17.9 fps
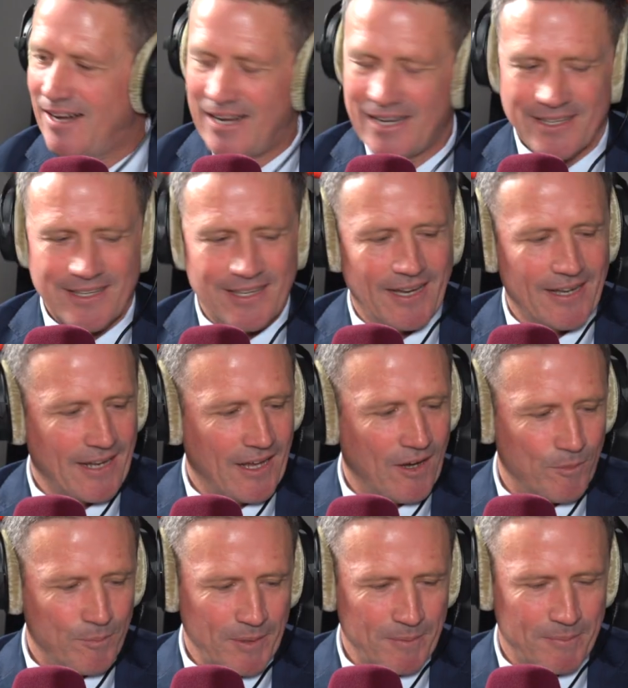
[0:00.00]
I can't
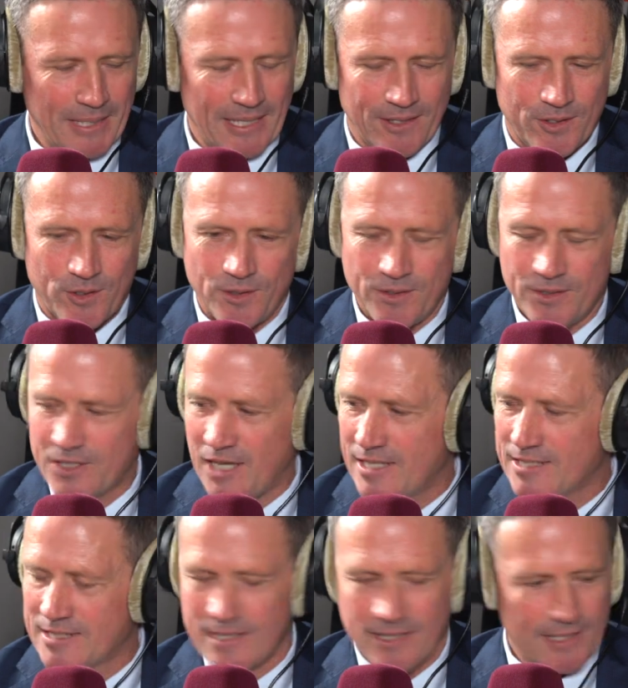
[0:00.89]
help but be a huge
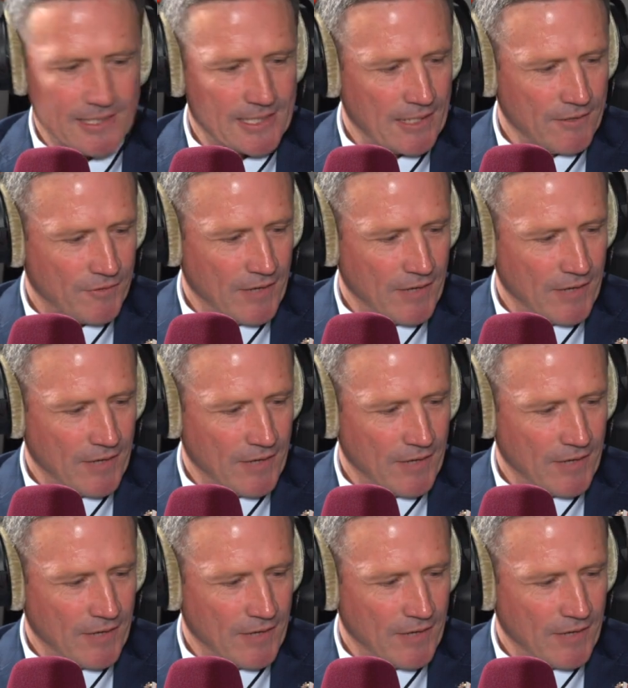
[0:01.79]
ACDC